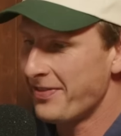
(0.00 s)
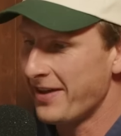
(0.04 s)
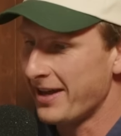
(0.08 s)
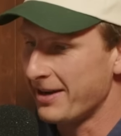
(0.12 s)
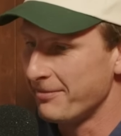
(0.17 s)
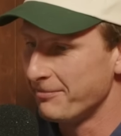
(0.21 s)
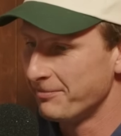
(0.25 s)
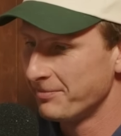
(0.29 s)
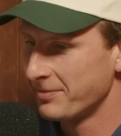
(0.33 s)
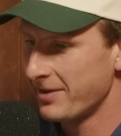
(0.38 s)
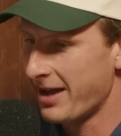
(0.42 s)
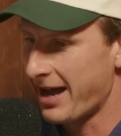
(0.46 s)

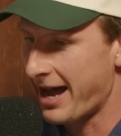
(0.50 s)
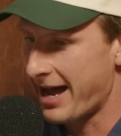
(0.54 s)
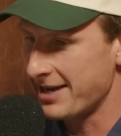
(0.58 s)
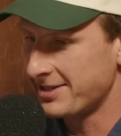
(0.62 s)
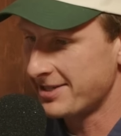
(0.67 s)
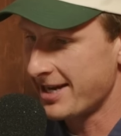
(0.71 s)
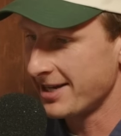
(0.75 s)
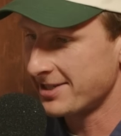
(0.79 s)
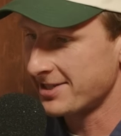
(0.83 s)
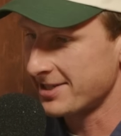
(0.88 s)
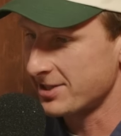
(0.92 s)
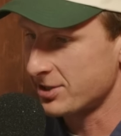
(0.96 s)
then. Uh, it
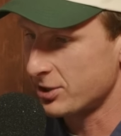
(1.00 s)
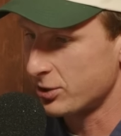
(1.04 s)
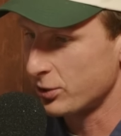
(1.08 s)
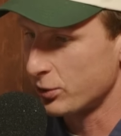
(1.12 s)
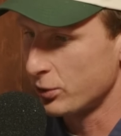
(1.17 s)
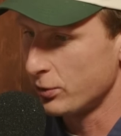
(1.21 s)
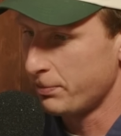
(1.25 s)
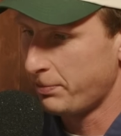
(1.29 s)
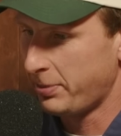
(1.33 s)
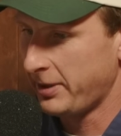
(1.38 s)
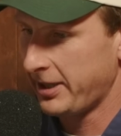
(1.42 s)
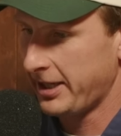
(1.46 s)
takes us
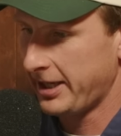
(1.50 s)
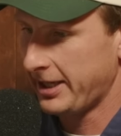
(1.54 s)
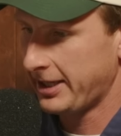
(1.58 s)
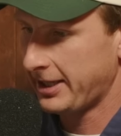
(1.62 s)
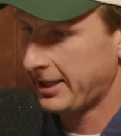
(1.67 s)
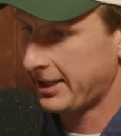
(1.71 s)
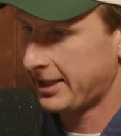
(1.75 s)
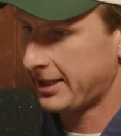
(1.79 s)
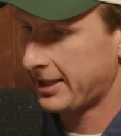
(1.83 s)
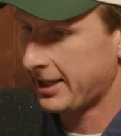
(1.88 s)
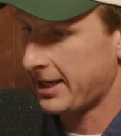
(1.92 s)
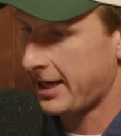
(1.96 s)
to
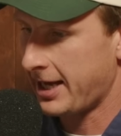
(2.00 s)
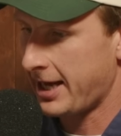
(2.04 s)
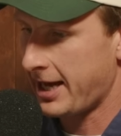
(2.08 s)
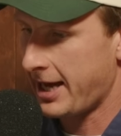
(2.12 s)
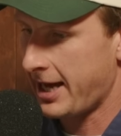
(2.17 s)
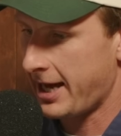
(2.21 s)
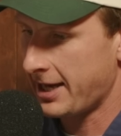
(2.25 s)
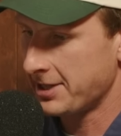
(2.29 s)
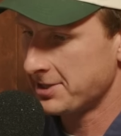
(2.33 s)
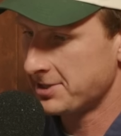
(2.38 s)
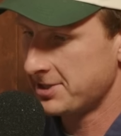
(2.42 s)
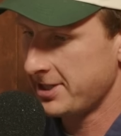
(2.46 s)
pick
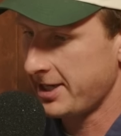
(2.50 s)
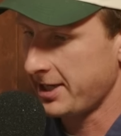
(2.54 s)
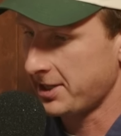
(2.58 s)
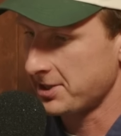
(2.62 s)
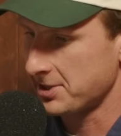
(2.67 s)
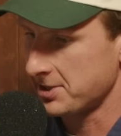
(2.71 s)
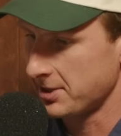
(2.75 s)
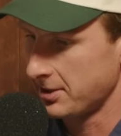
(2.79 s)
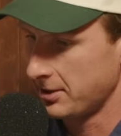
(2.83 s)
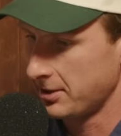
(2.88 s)
uh, six.